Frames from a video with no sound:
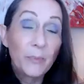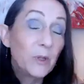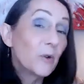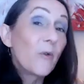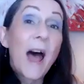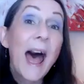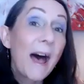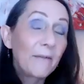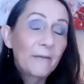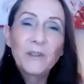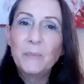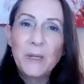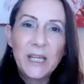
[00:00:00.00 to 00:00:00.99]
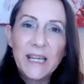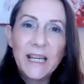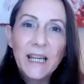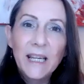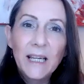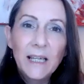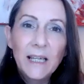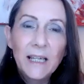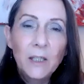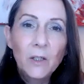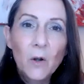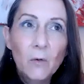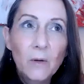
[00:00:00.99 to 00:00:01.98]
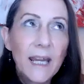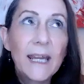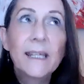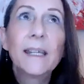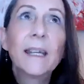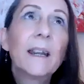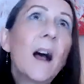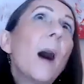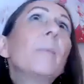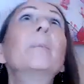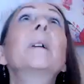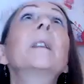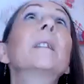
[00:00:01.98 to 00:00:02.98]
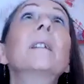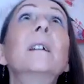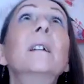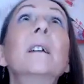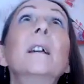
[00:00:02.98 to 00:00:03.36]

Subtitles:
You don't have to be, you know, gazing up at the